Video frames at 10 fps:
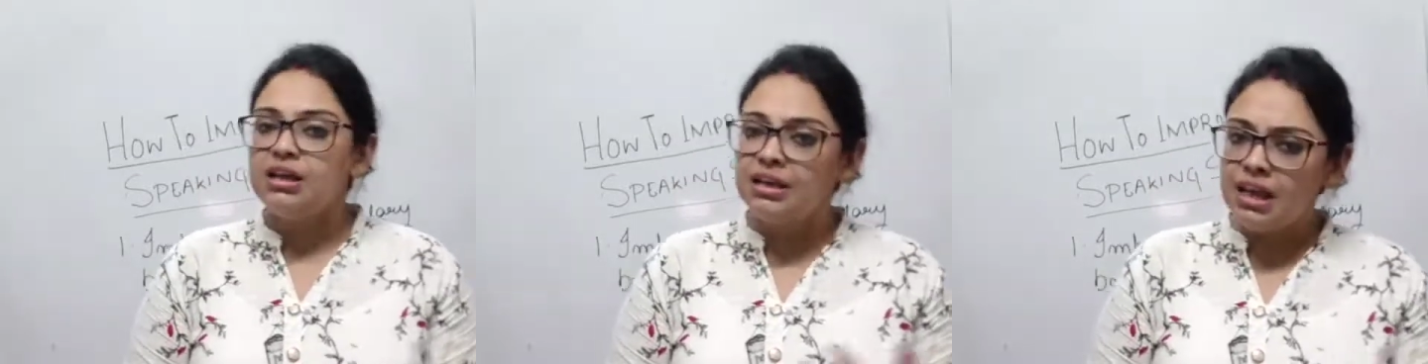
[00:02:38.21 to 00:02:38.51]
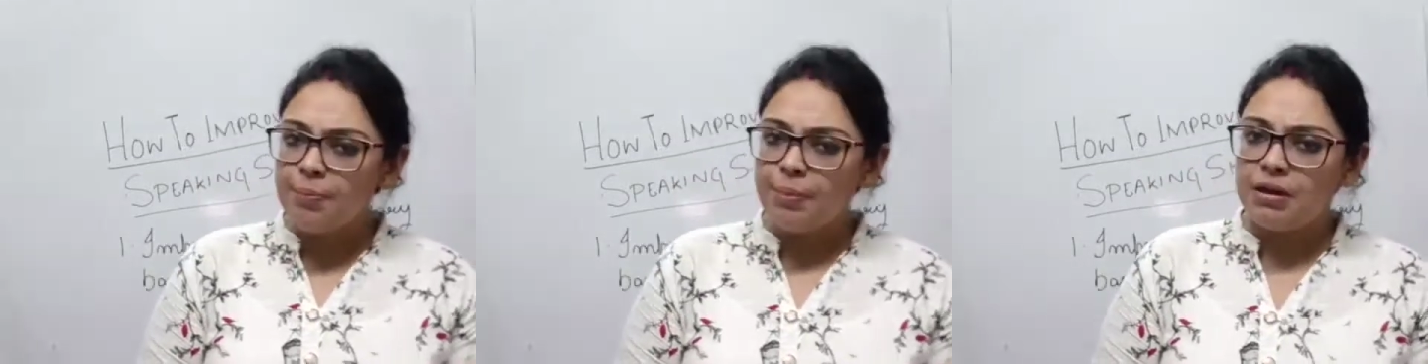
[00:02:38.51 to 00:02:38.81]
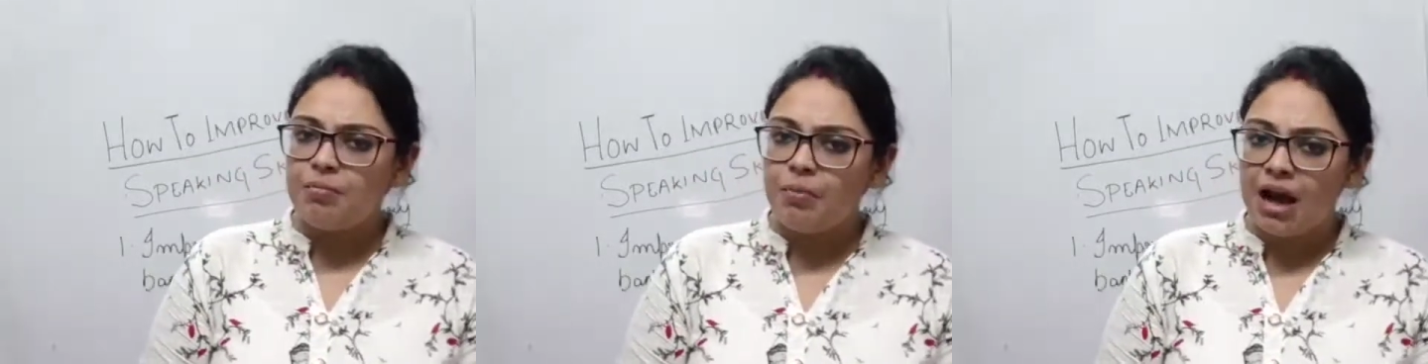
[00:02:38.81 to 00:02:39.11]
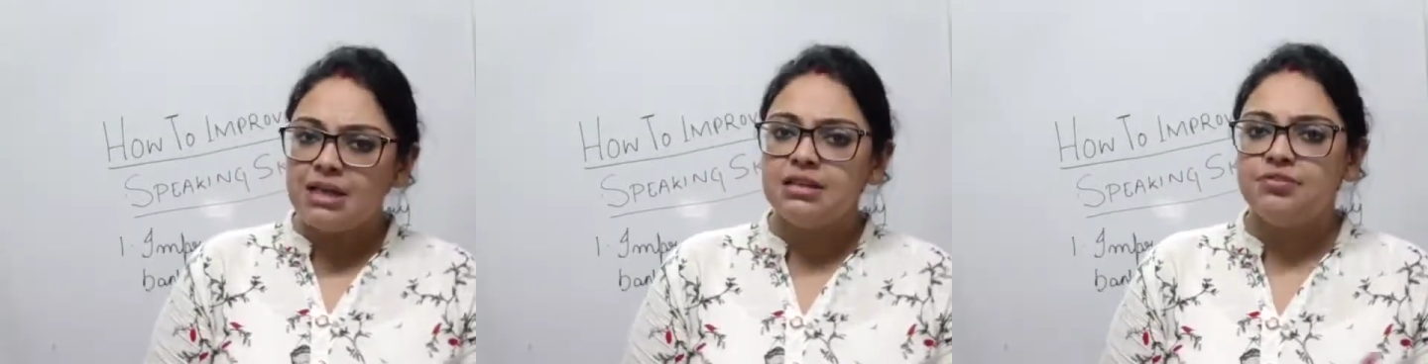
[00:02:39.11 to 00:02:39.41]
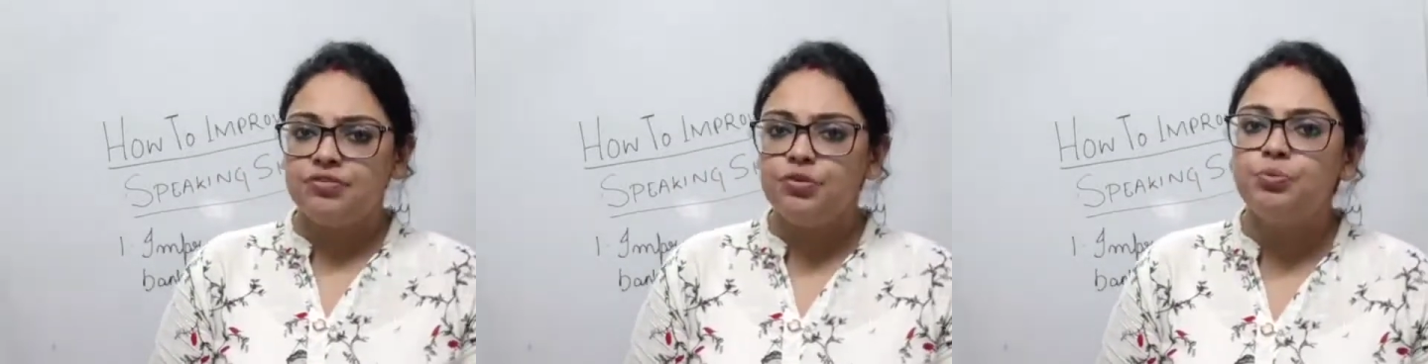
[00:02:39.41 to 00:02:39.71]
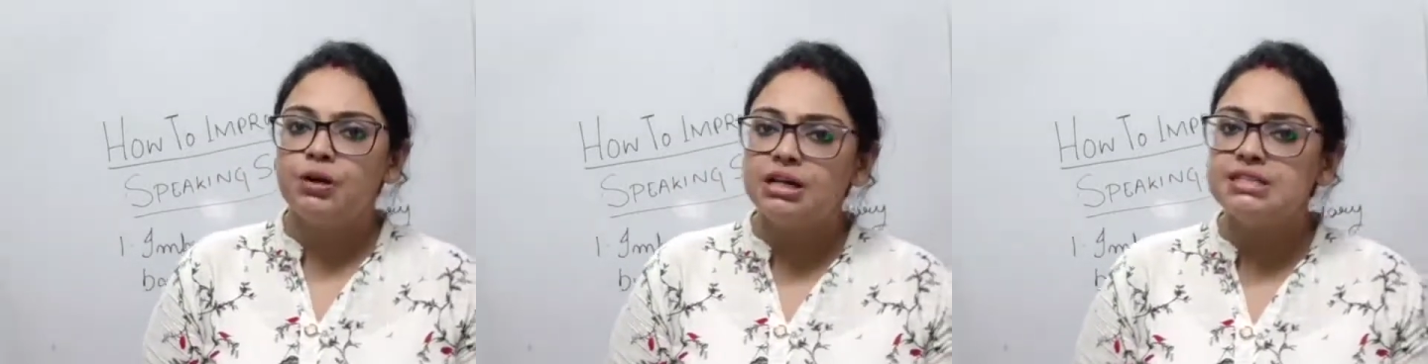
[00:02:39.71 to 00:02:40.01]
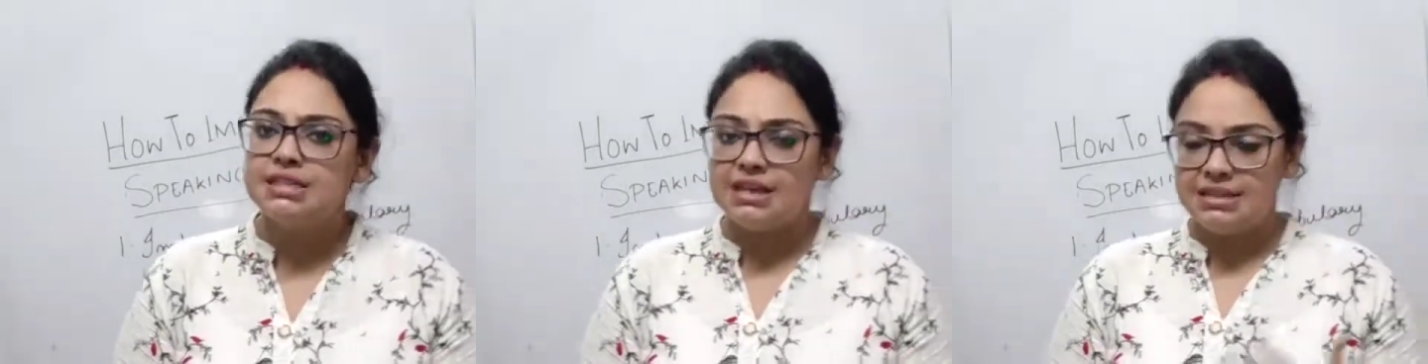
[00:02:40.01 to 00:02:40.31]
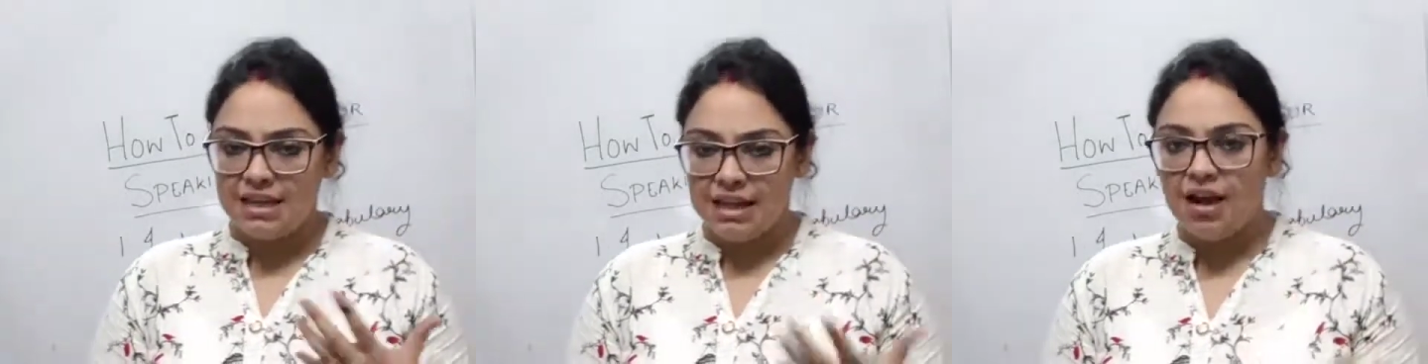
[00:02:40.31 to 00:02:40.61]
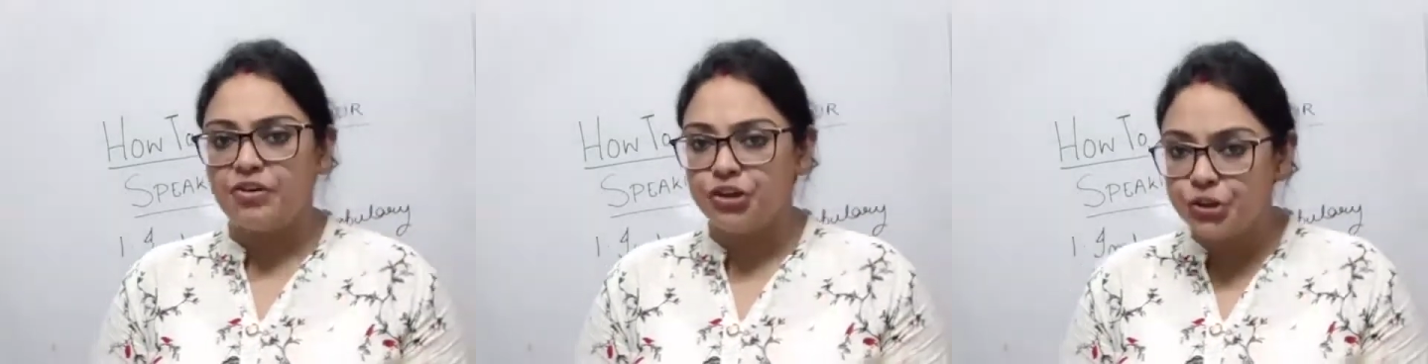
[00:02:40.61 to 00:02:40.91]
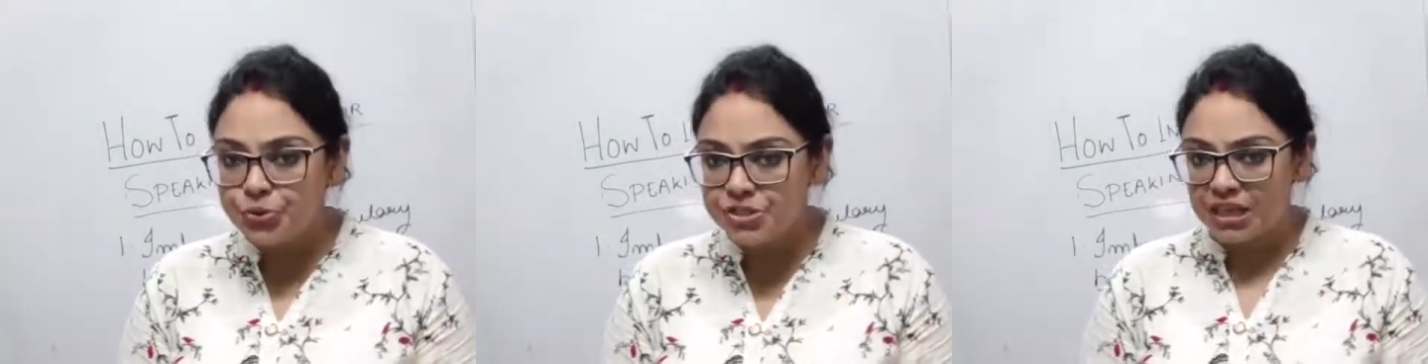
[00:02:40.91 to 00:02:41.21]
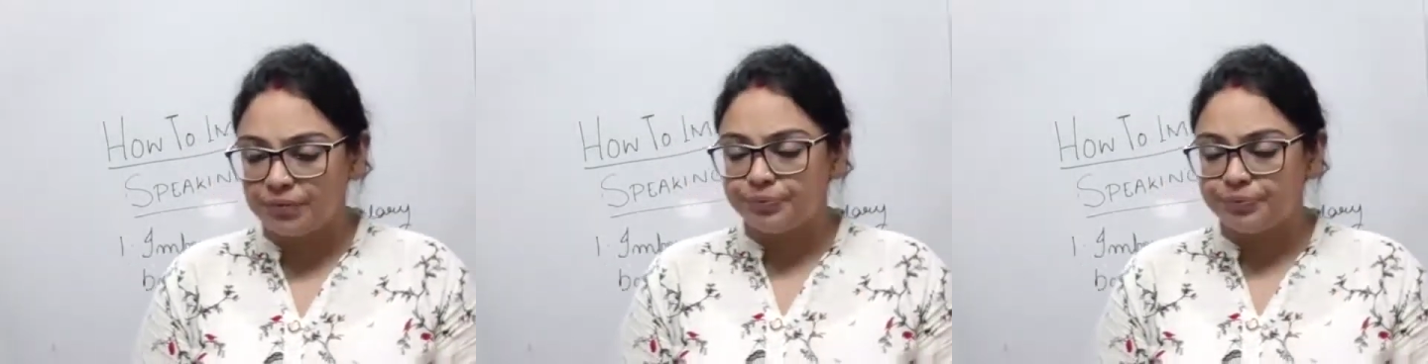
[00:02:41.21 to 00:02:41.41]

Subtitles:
Keep in mind the few words that they are using.